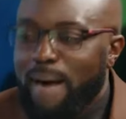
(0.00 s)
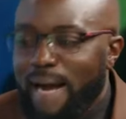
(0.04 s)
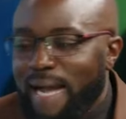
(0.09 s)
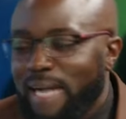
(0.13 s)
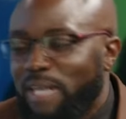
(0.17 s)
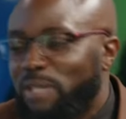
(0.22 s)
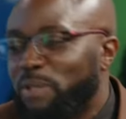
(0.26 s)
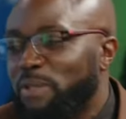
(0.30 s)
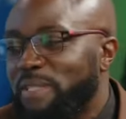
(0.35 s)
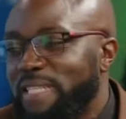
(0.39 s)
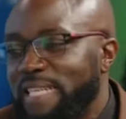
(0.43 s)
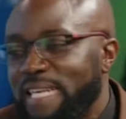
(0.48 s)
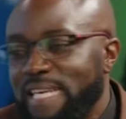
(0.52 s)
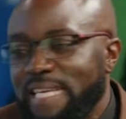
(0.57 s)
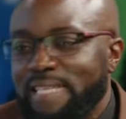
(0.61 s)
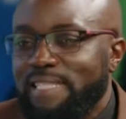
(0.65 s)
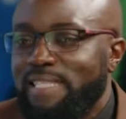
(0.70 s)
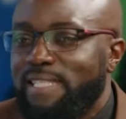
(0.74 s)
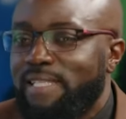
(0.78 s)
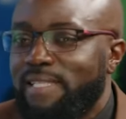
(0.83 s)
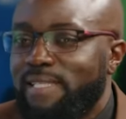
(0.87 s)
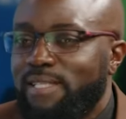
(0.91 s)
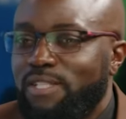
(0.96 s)
Michael
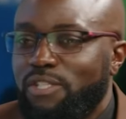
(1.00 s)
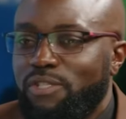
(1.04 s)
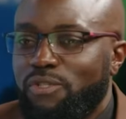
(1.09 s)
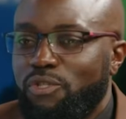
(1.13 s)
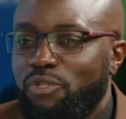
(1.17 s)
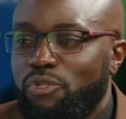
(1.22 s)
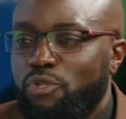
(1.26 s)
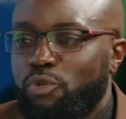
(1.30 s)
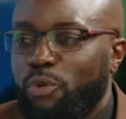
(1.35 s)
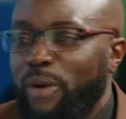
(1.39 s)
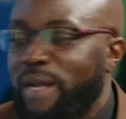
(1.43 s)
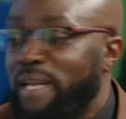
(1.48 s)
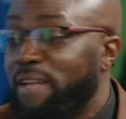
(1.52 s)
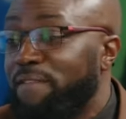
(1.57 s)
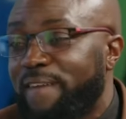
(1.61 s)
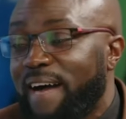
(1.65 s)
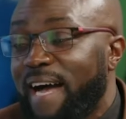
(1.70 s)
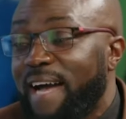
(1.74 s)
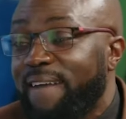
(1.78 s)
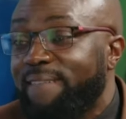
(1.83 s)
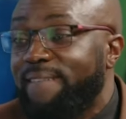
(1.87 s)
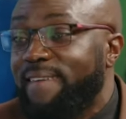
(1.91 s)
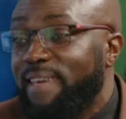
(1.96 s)
Nees
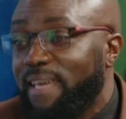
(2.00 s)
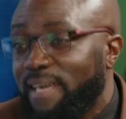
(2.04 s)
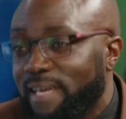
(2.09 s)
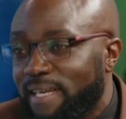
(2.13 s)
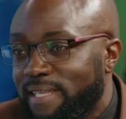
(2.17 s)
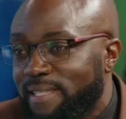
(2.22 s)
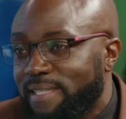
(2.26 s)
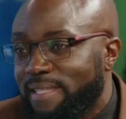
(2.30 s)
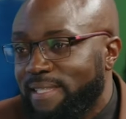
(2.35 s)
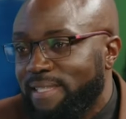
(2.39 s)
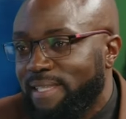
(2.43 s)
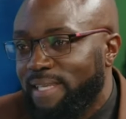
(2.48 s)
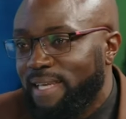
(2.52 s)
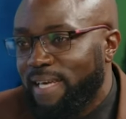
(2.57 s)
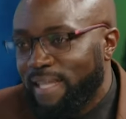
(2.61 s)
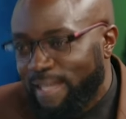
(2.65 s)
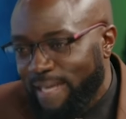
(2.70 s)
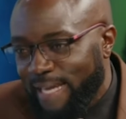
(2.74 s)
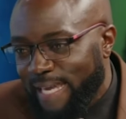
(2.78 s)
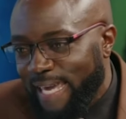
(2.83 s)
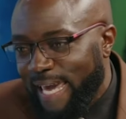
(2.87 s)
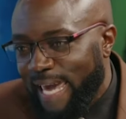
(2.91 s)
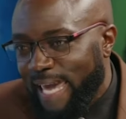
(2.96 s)
25 years in
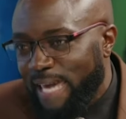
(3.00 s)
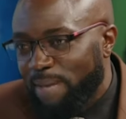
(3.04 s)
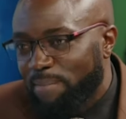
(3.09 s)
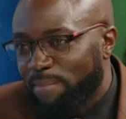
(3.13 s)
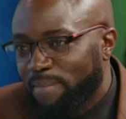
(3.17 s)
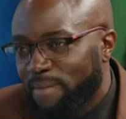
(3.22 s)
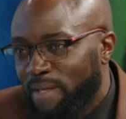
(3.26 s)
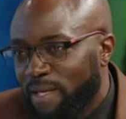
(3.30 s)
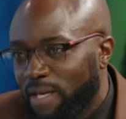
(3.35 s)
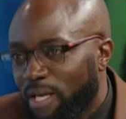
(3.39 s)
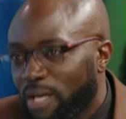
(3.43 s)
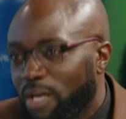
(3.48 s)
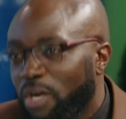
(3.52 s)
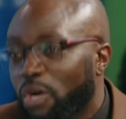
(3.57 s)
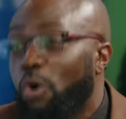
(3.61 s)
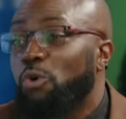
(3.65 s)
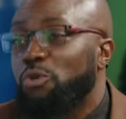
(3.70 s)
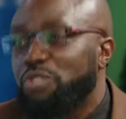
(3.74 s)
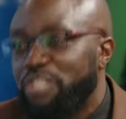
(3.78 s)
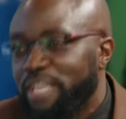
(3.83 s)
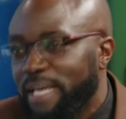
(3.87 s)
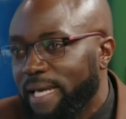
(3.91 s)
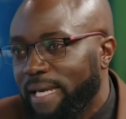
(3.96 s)
the game
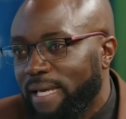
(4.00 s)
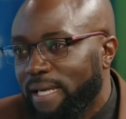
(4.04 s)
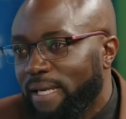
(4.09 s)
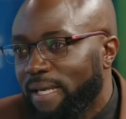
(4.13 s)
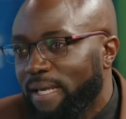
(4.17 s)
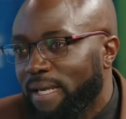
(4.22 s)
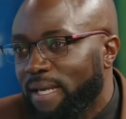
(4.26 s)
coaching.